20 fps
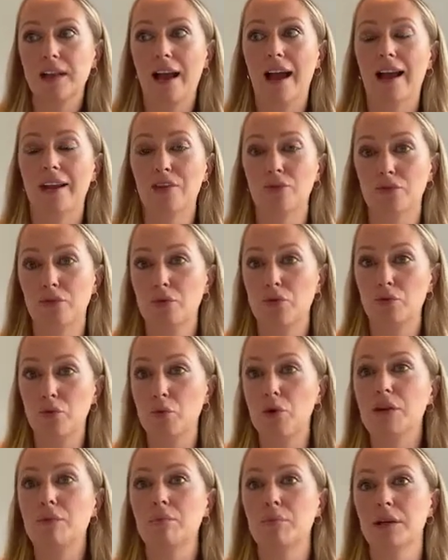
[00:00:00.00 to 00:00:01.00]
And for an
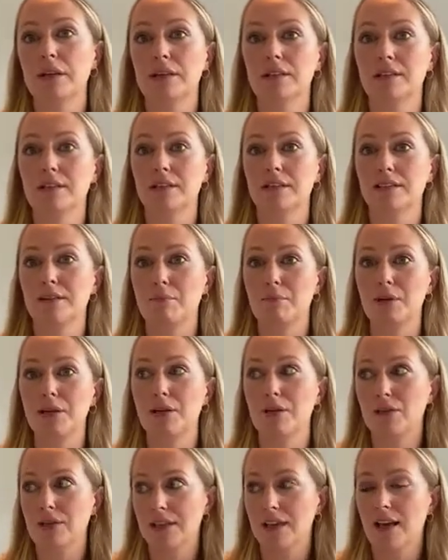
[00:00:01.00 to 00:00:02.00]
avoidant person, somebody
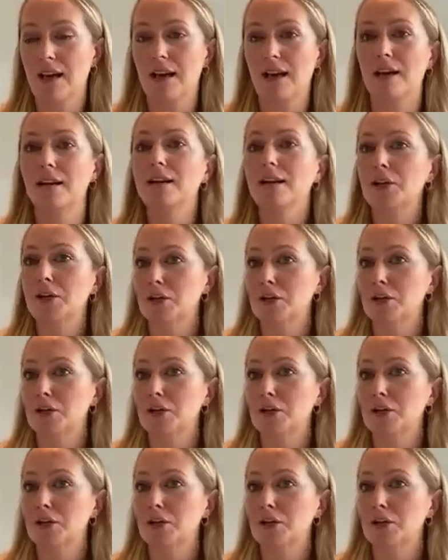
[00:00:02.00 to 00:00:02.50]
who's there,